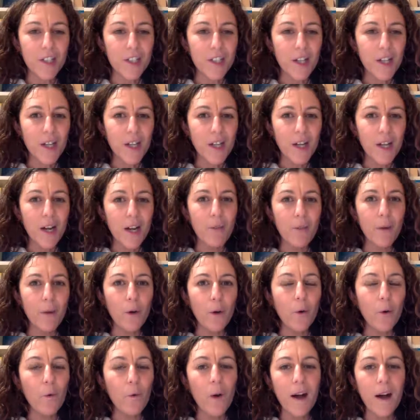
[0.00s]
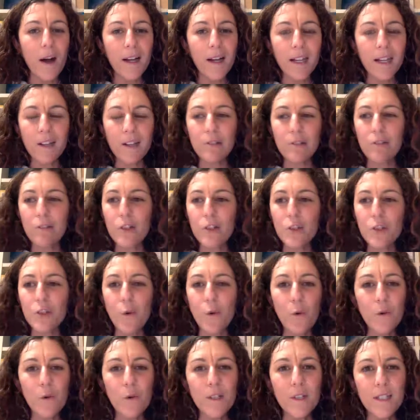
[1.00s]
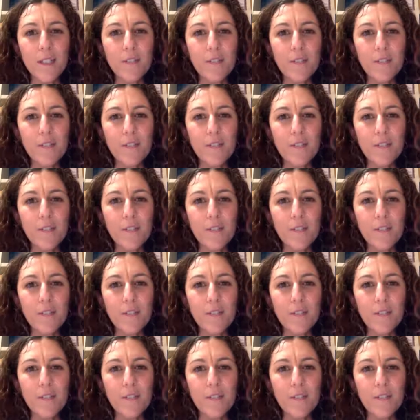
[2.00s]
and we're all working across all the different